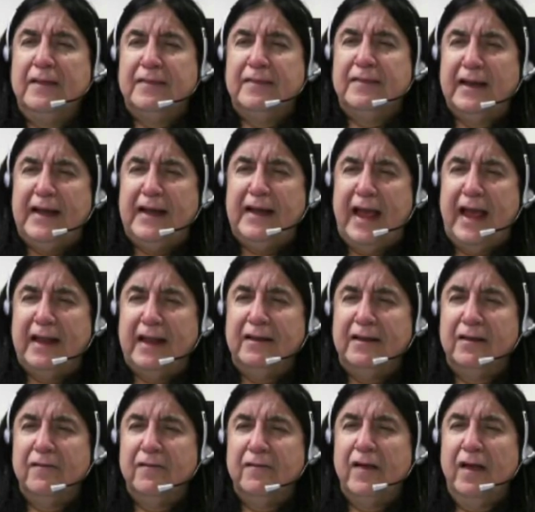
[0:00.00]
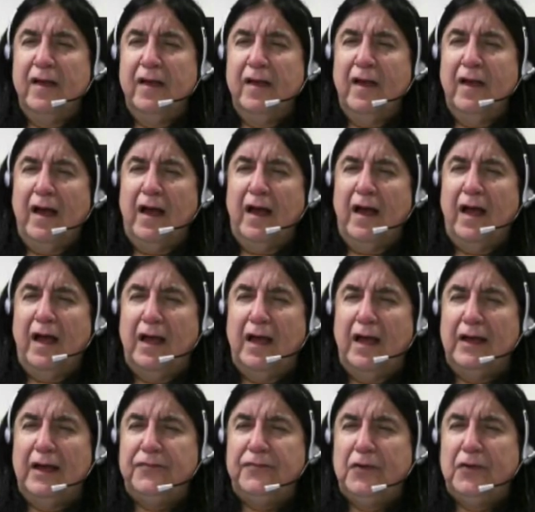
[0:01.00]
Then again,
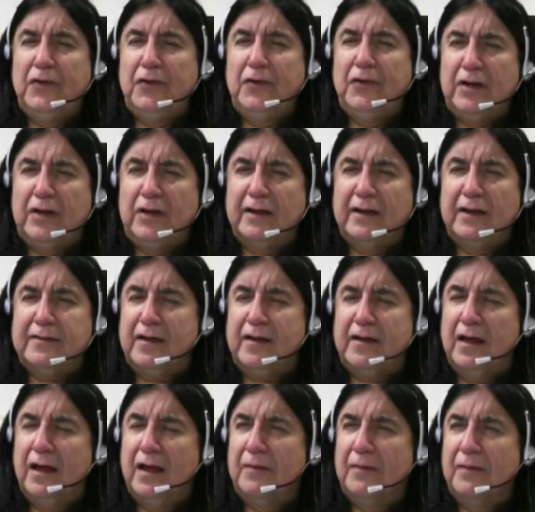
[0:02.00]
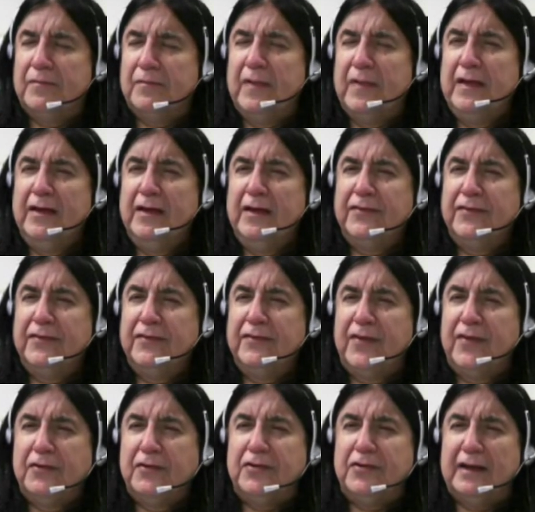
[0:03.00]
if you look at
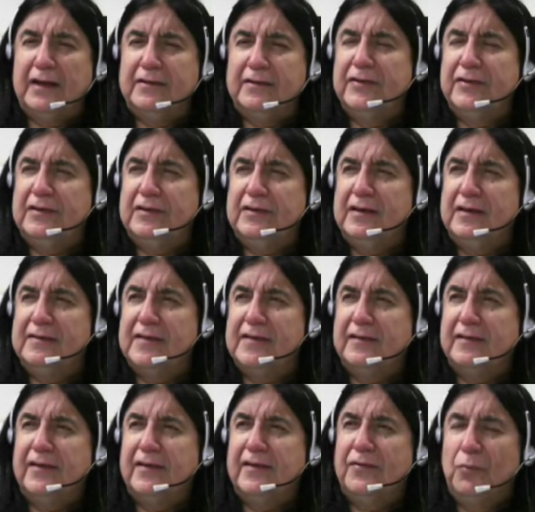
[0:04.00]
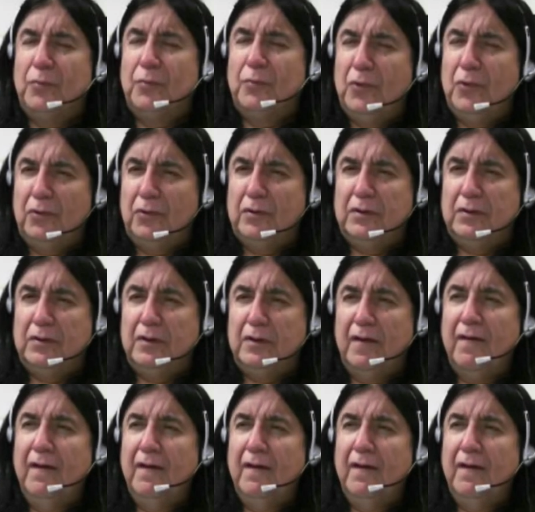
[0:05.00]
social activities such as war,